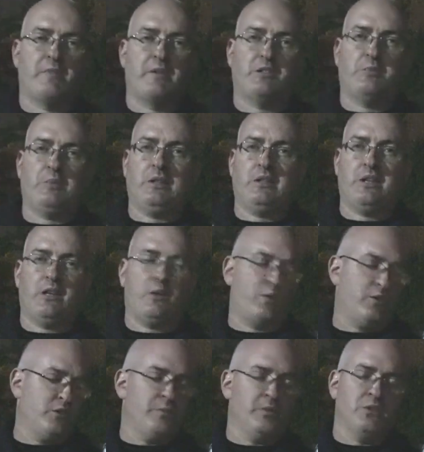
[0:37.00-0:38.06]
for my speedlight,
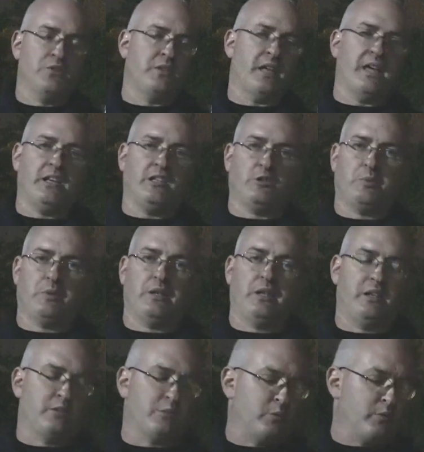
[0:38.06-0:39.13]
or you could be using any
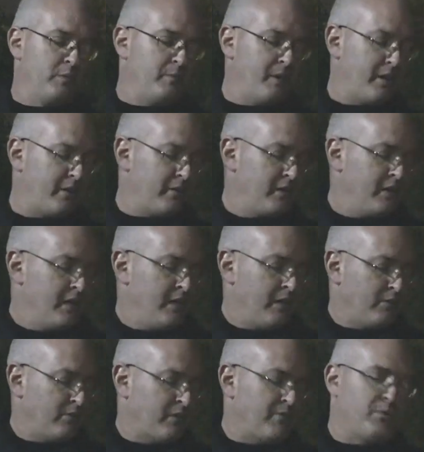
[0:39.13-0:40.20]
speedlight, doesn't really matter.
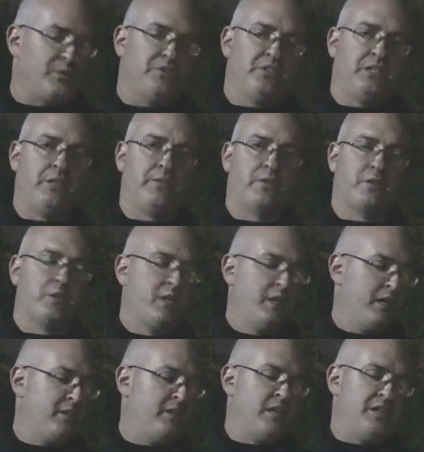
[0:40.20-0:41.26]
I also have a receiver
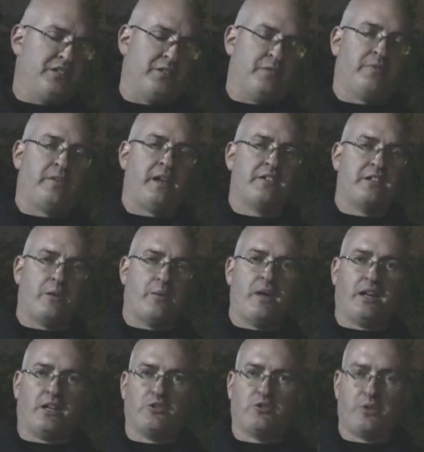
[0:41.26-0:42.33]
attached to the flash, that
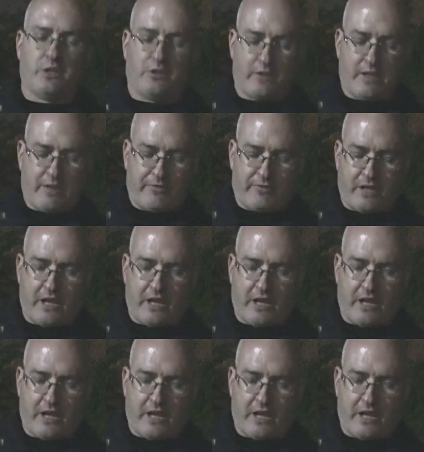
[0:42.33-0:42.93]
way I could trigger that